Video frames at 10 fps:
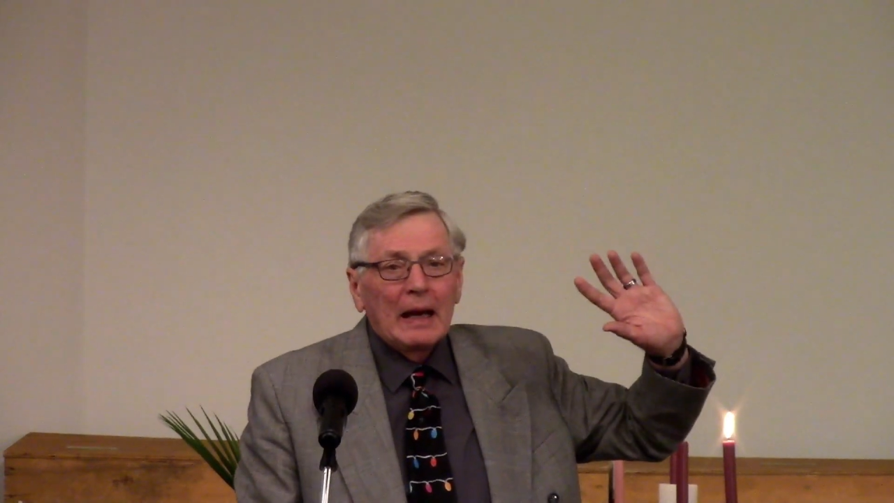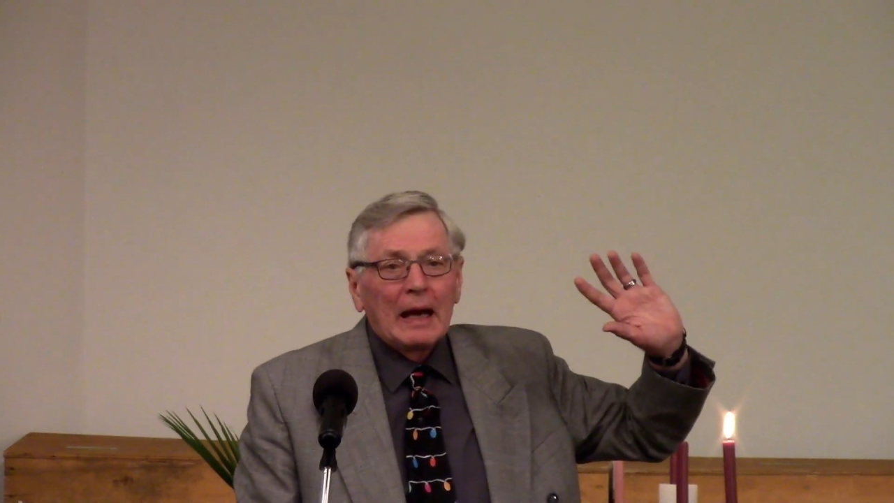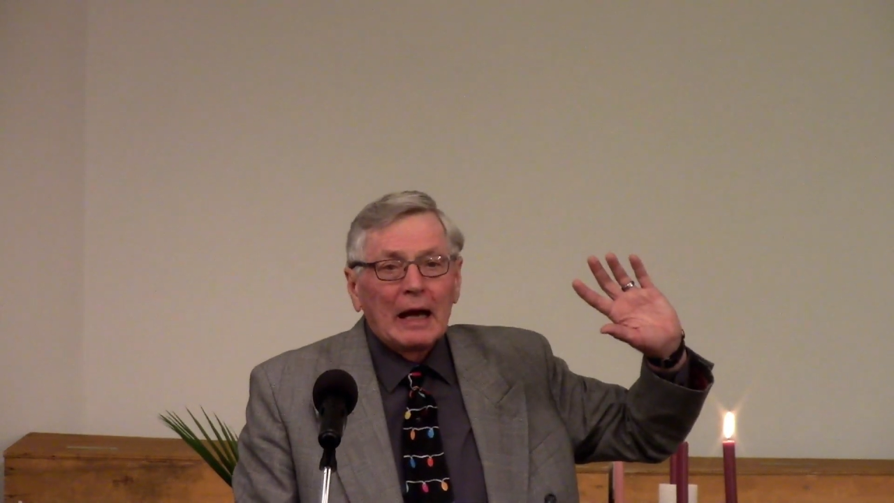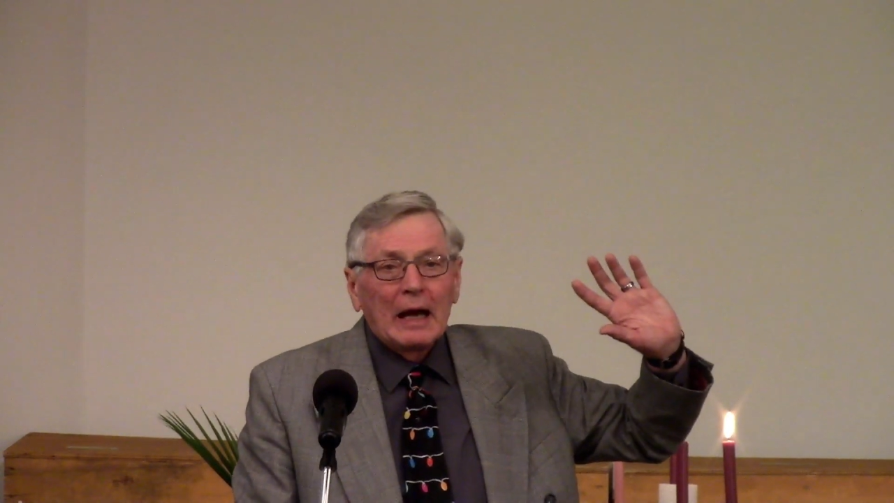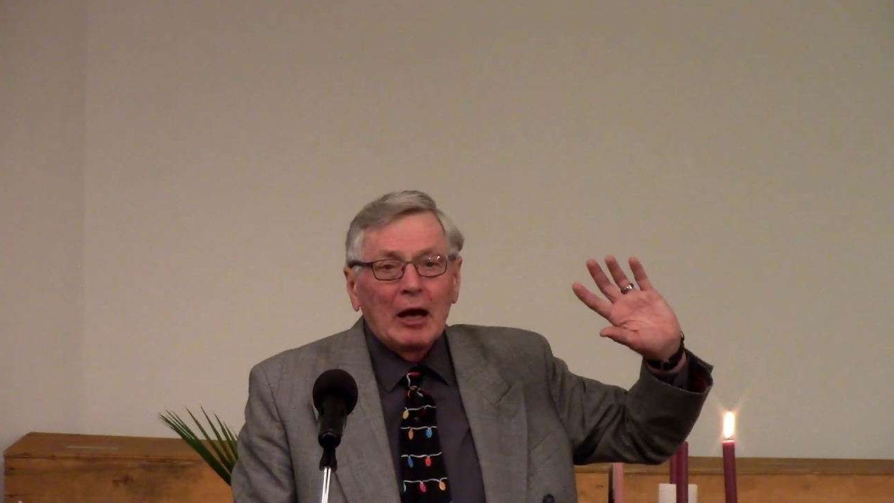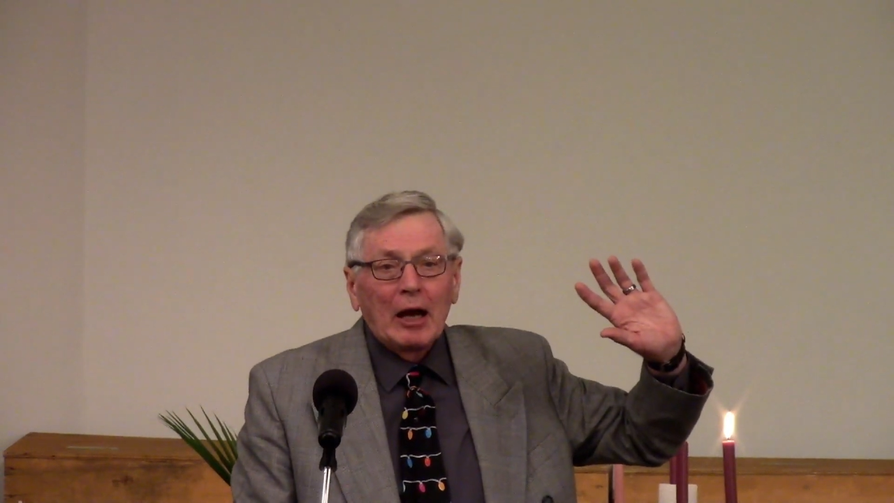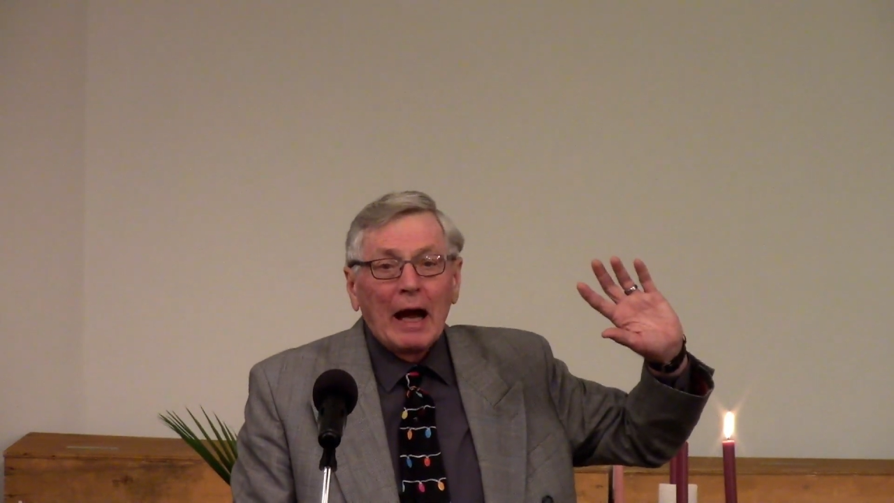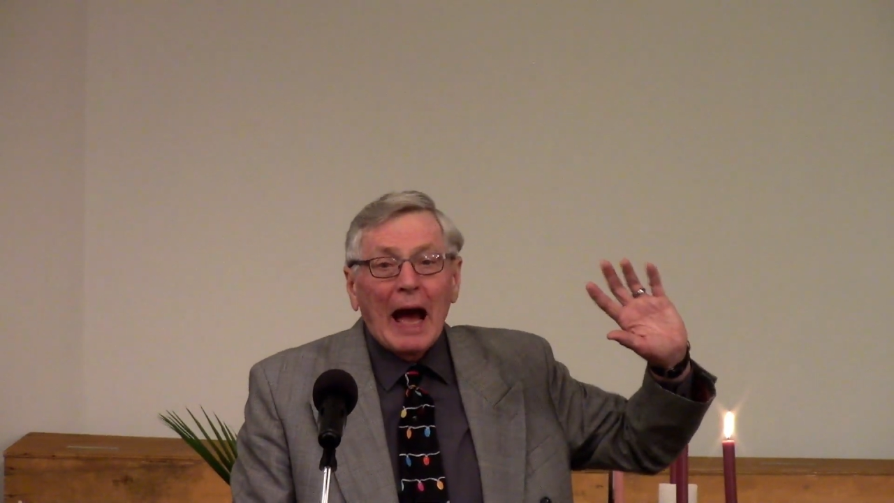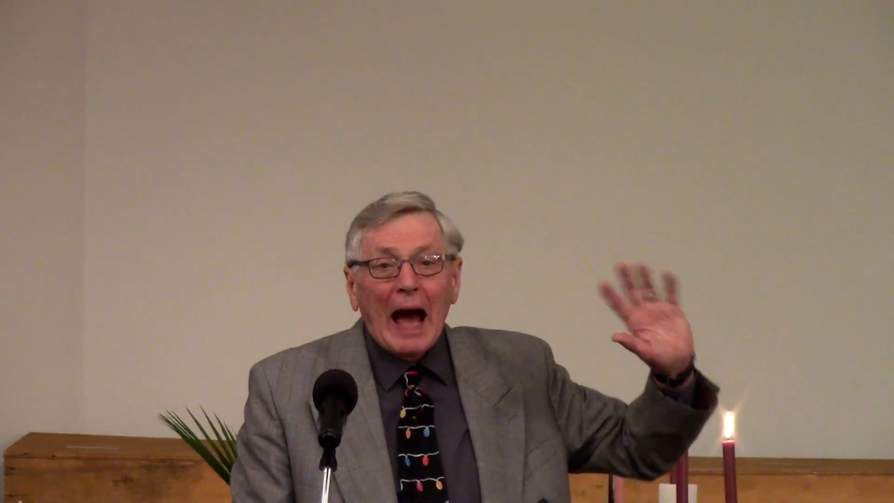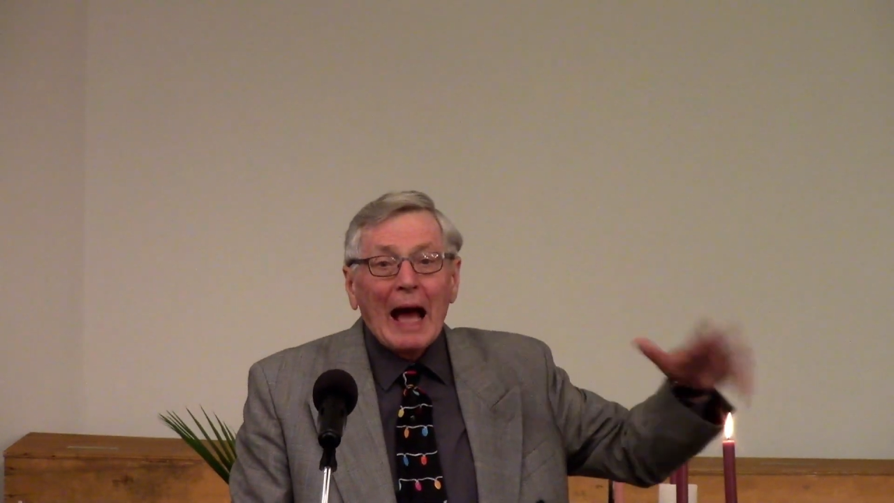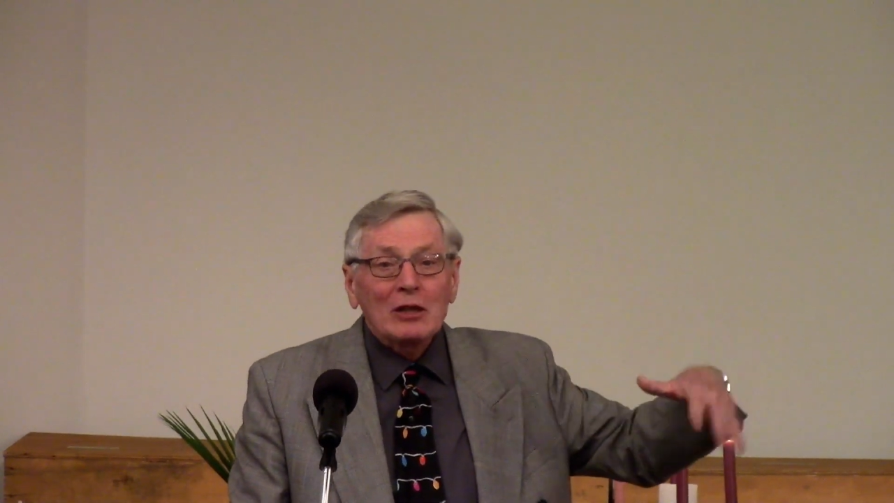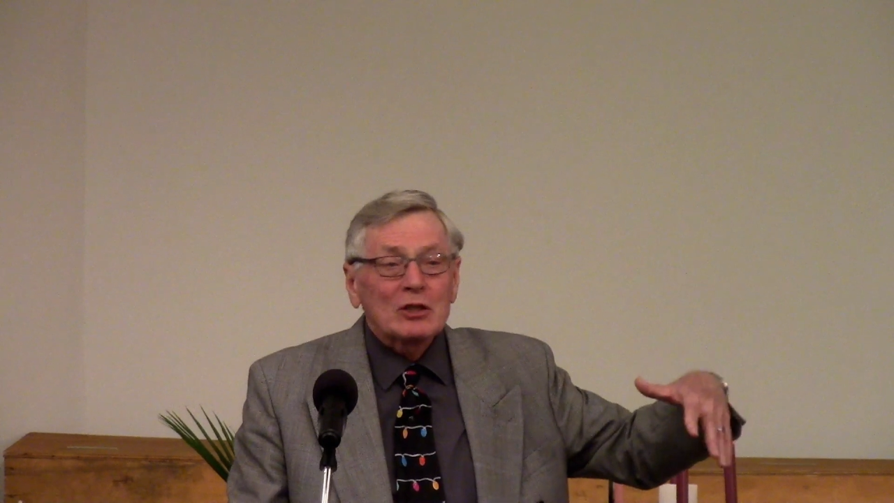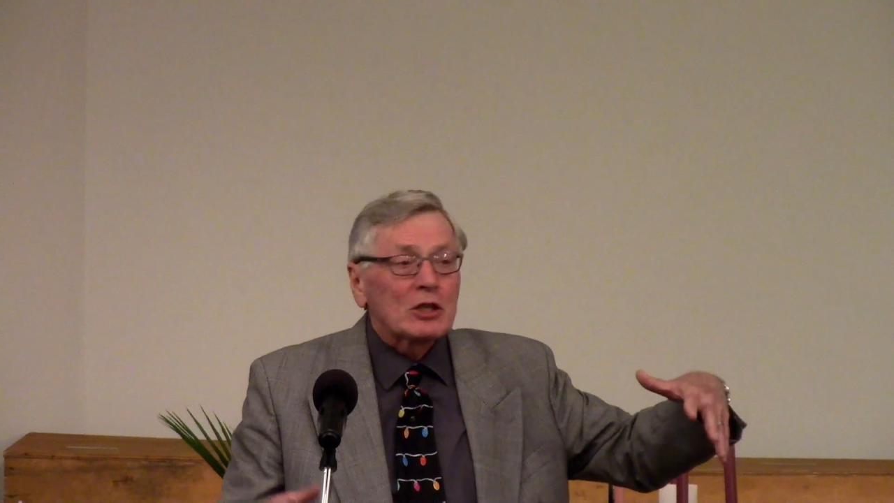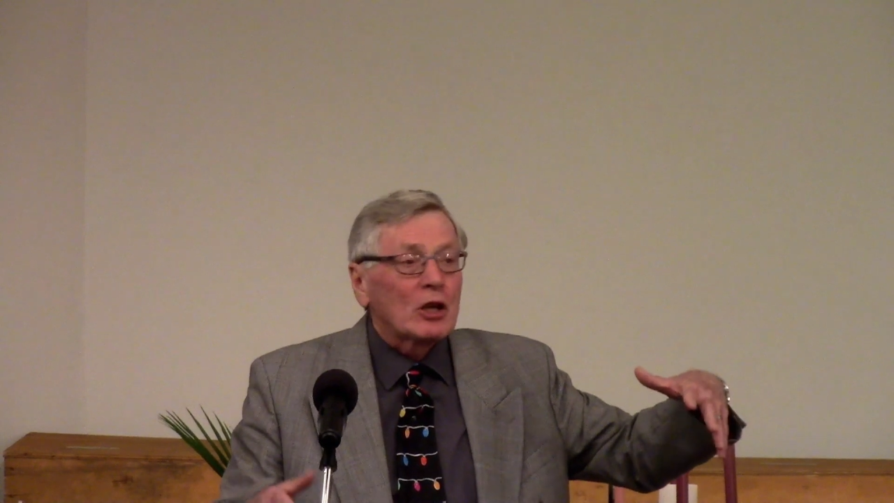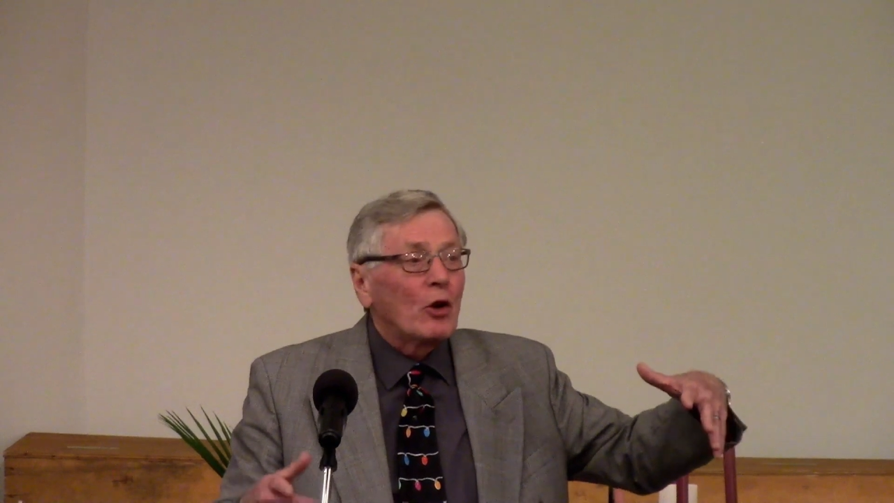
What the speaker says: asks